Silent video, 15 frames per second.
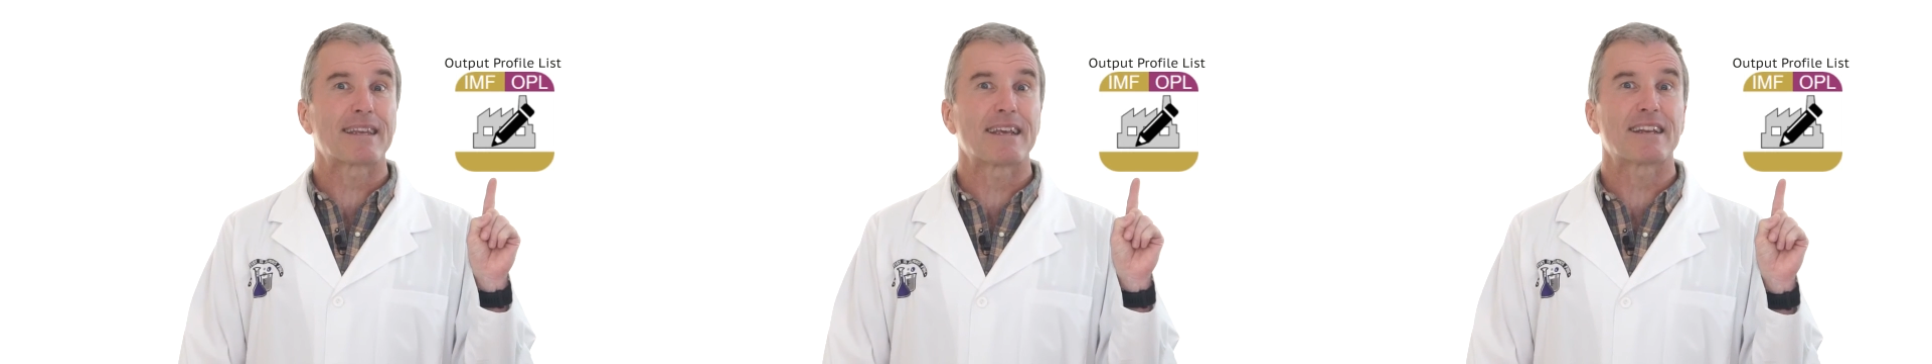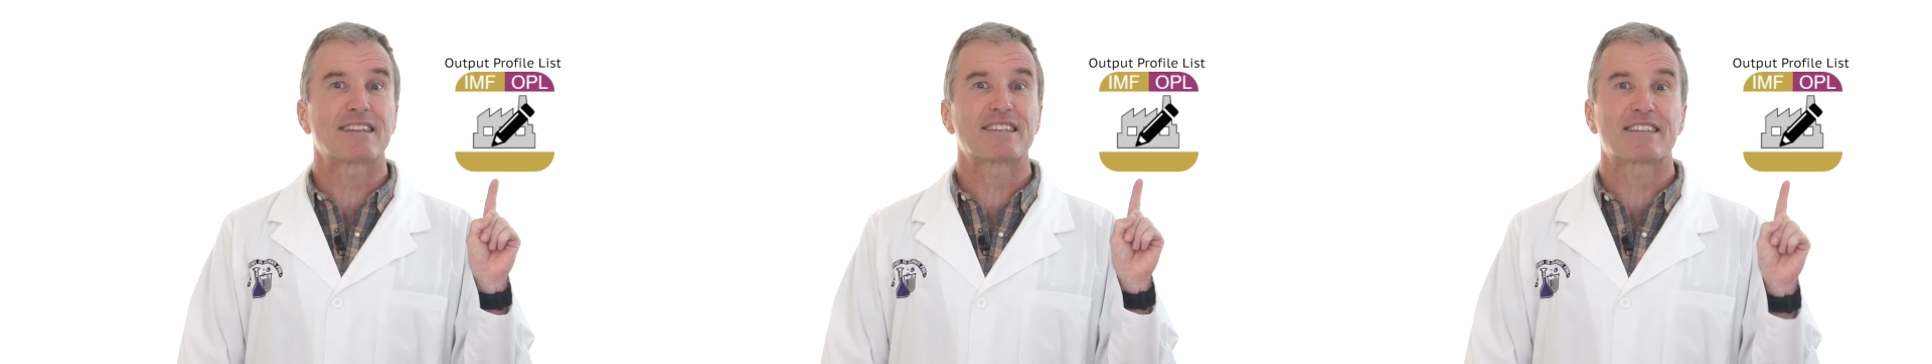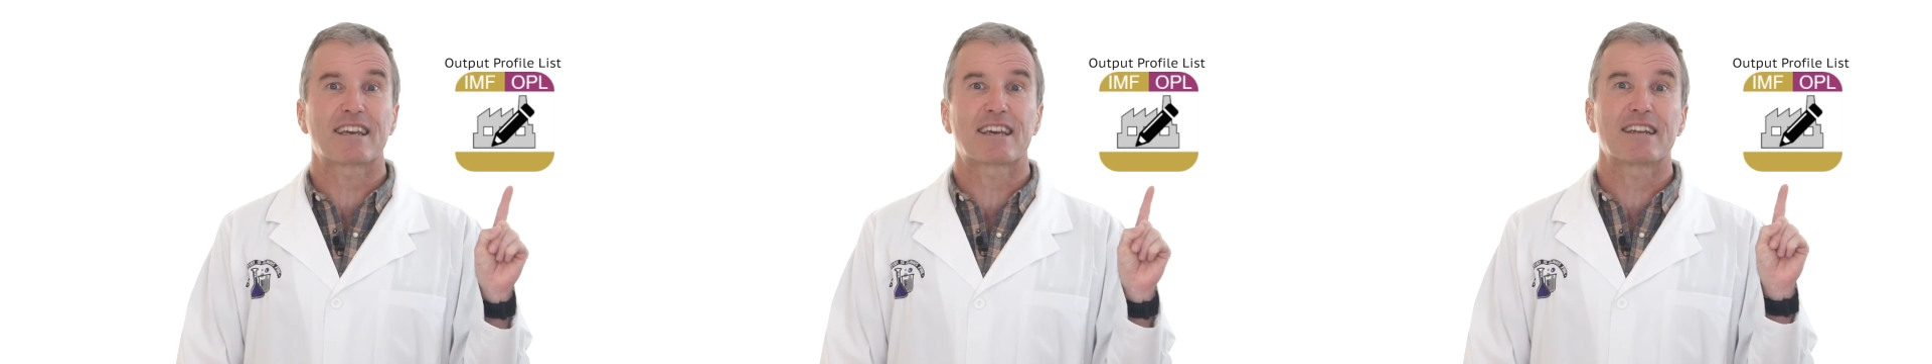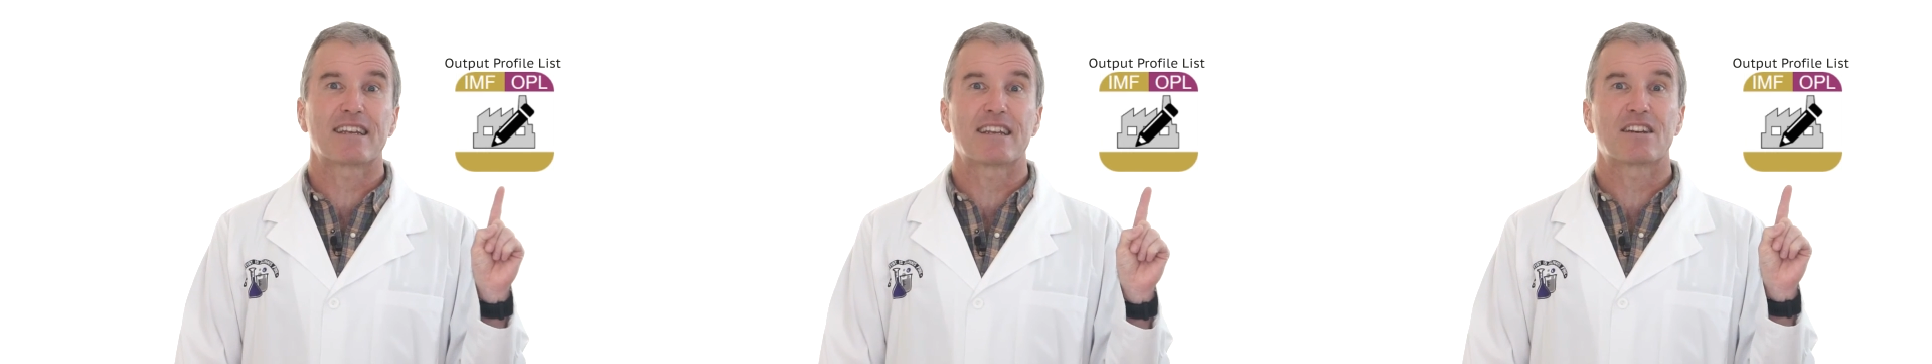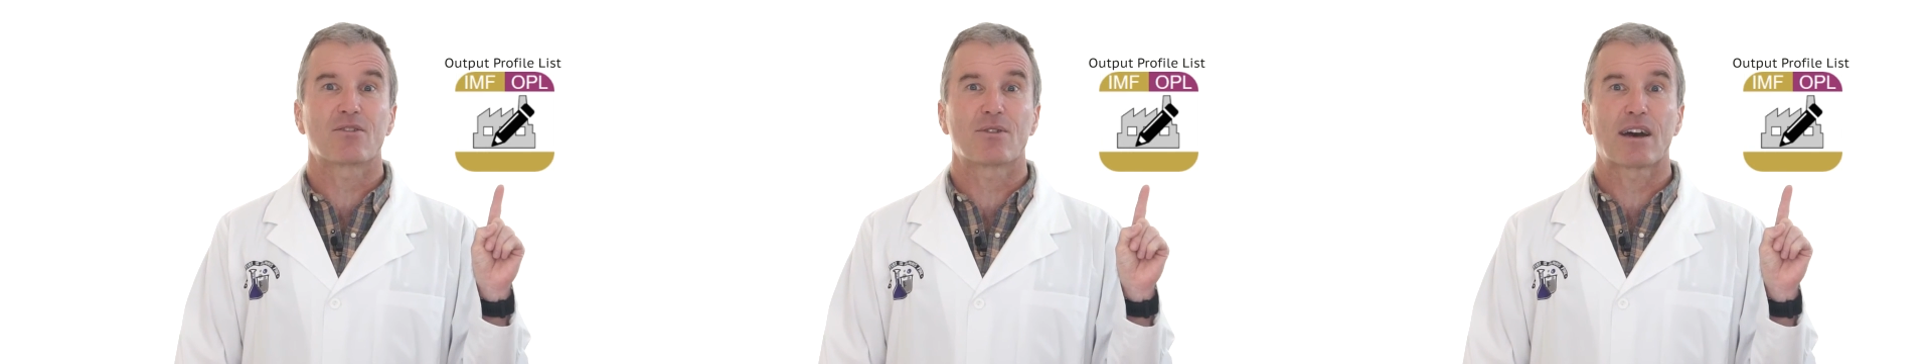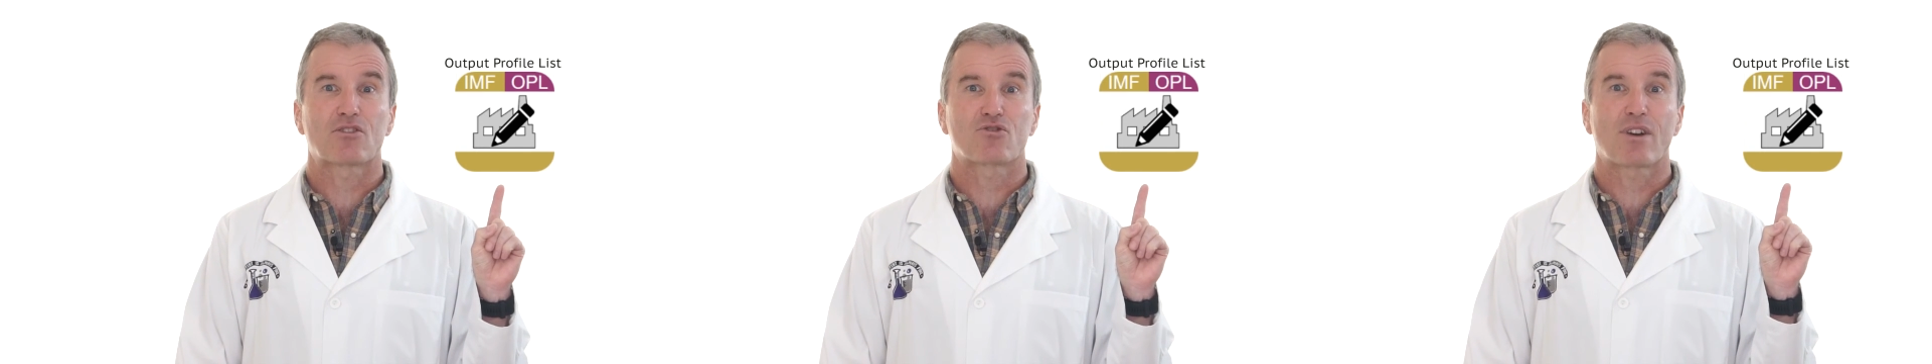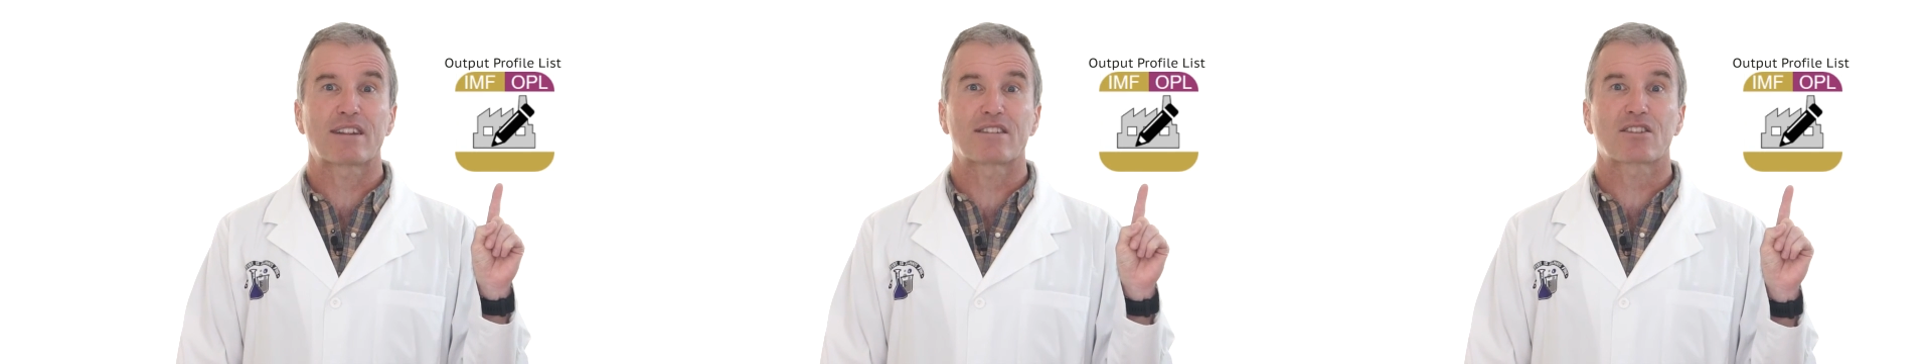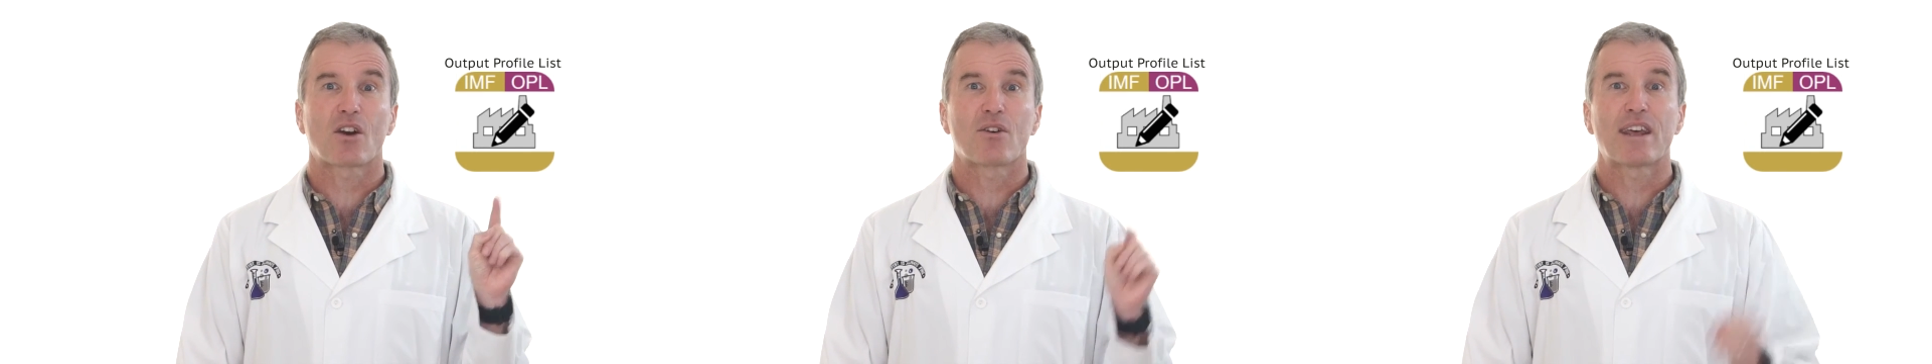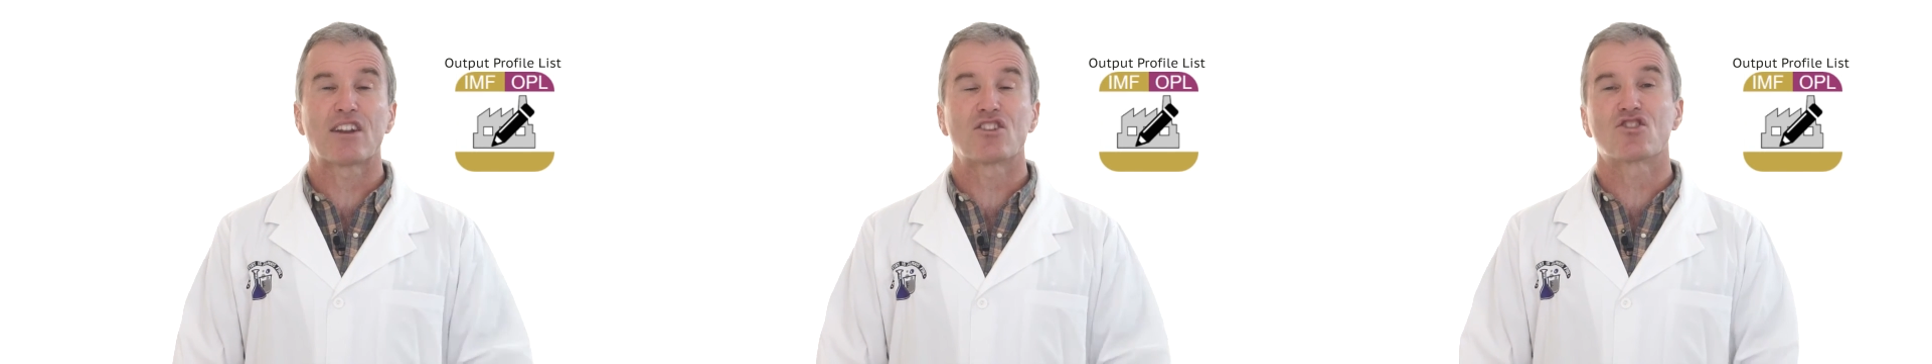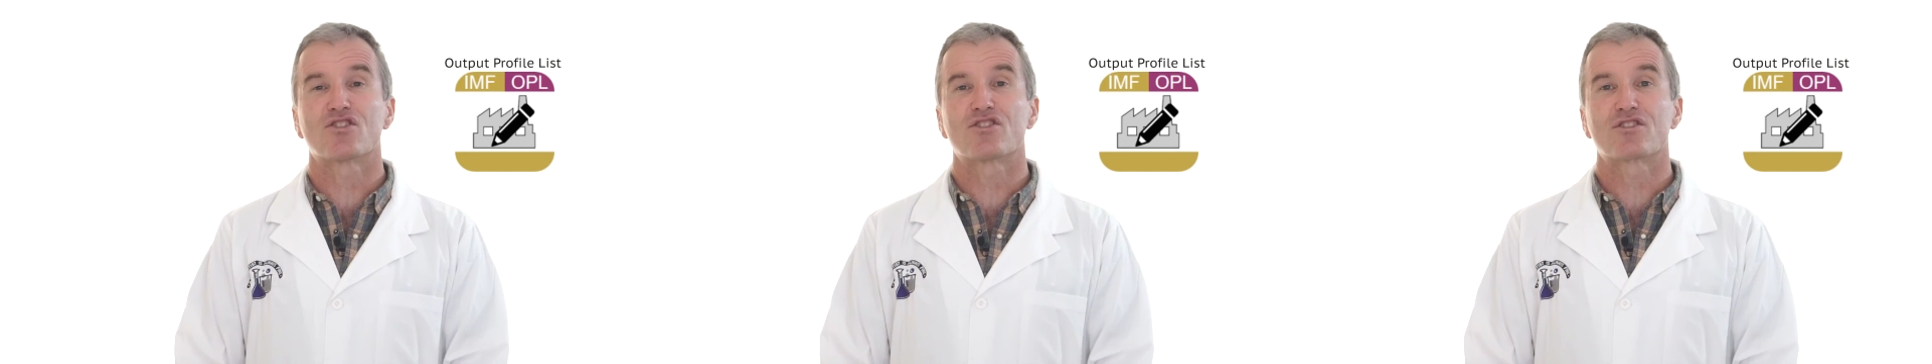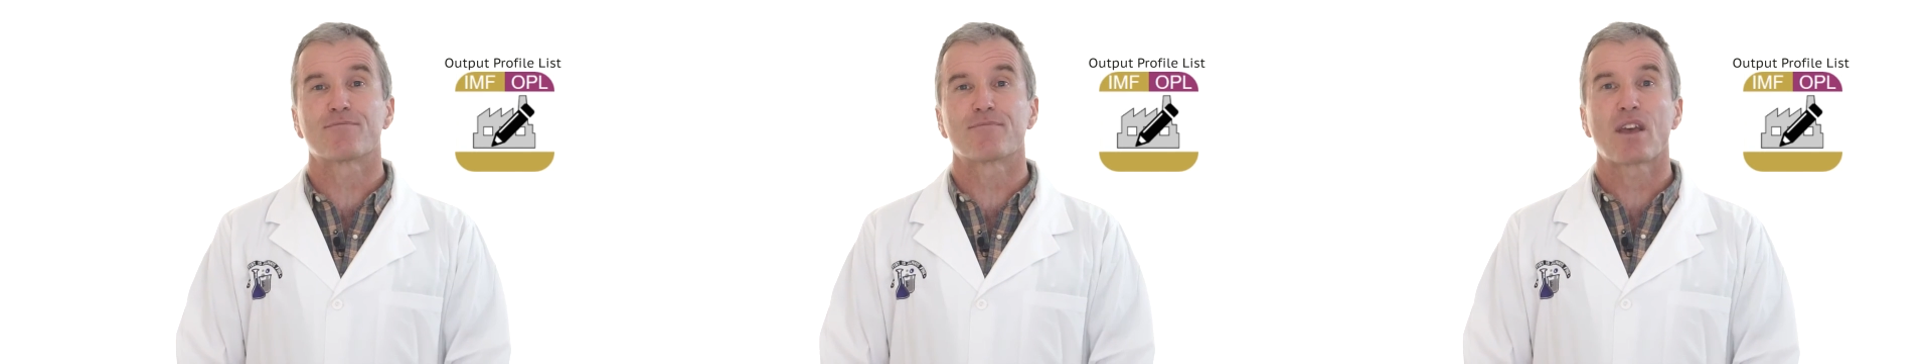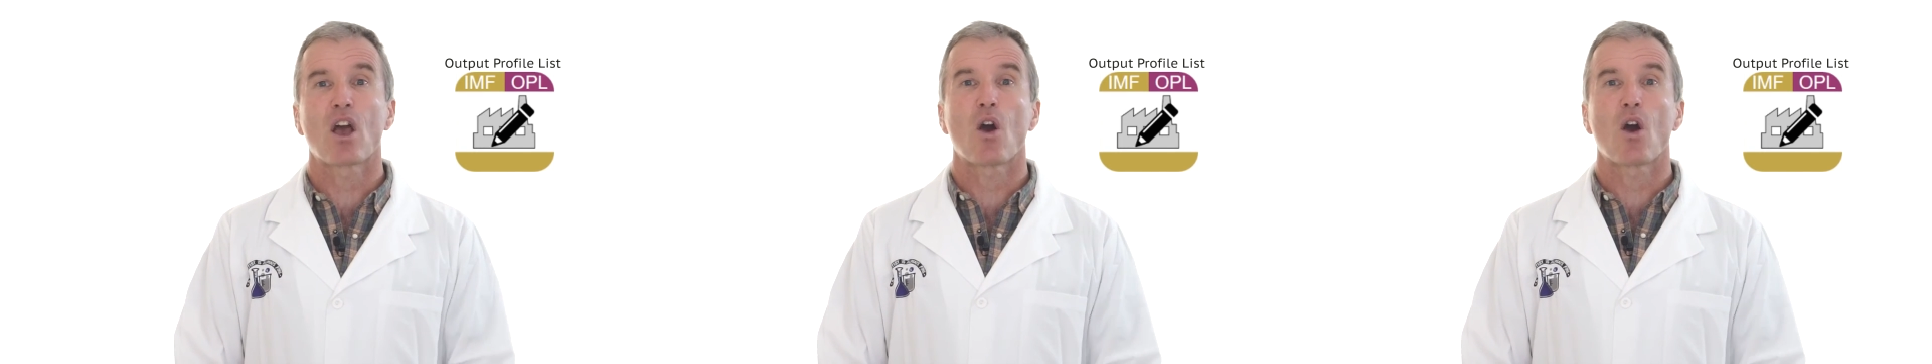in and stick it into our transcode engines.